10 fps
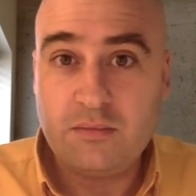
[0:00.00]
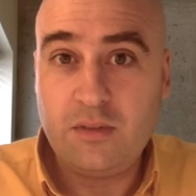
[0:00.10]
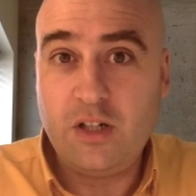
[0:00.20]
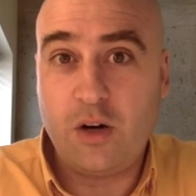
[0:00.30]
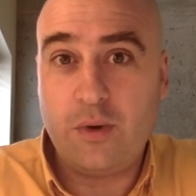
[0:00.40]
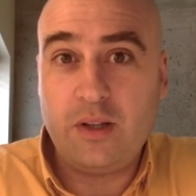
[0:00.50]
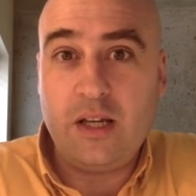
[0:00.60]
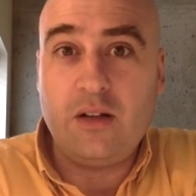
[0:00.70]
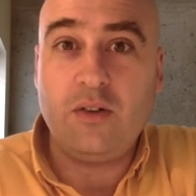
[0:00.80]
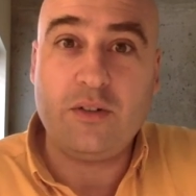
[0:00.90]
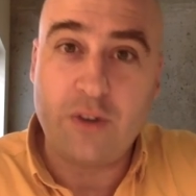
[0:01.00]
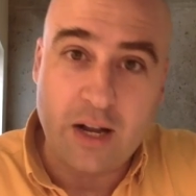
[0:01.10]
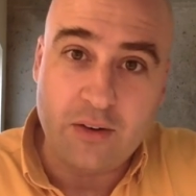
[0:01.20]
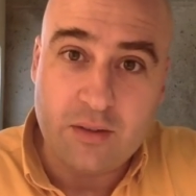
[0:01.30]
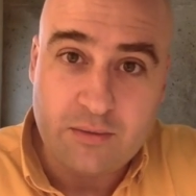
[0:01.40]
illegal and
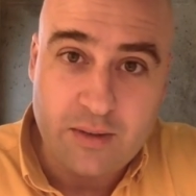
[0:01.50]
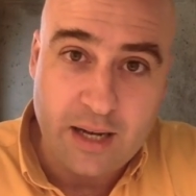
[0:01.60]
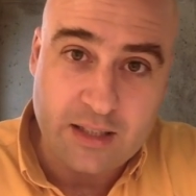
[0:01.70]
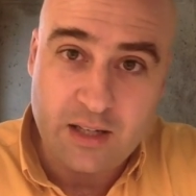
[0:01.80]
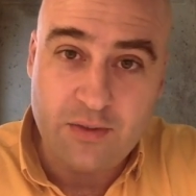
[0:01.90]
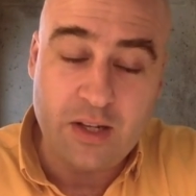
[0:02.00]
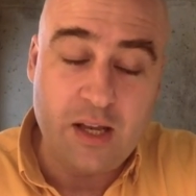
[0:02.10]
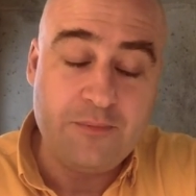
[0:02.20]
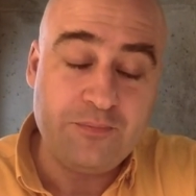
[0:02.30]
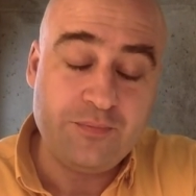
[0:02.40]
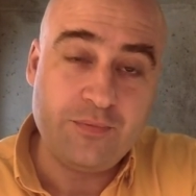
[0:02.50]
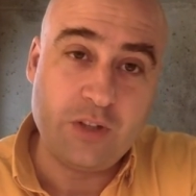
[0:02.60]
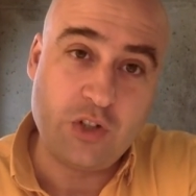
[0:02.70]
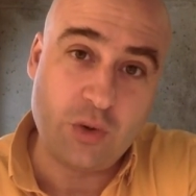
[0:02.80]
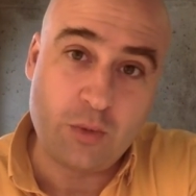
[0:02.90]
violent activity
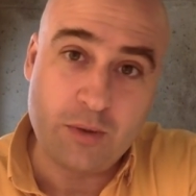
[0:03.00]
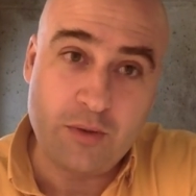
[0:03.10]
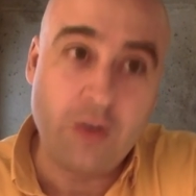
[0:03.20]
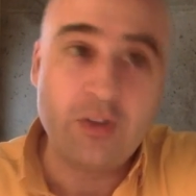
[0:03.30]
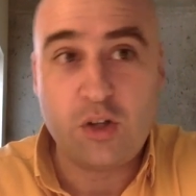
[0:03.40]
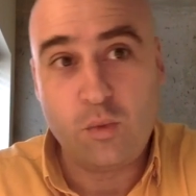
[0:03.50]
that you don't want to be involved in.